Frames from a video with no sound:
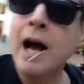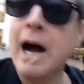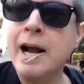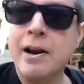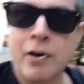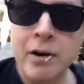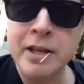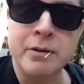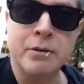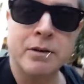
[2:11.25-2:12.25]
I
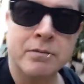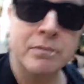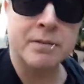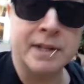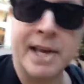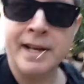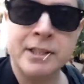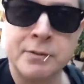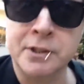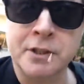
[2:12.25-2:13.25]
argue the
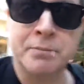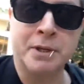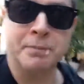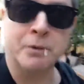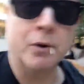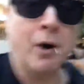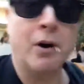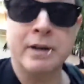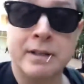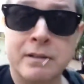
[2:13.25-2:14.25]
case for some people who
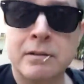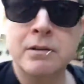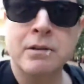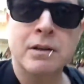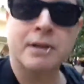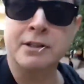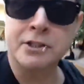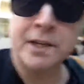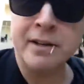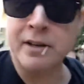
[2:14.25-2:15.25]
aren't
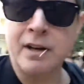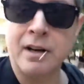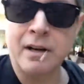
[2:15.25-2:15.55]
considered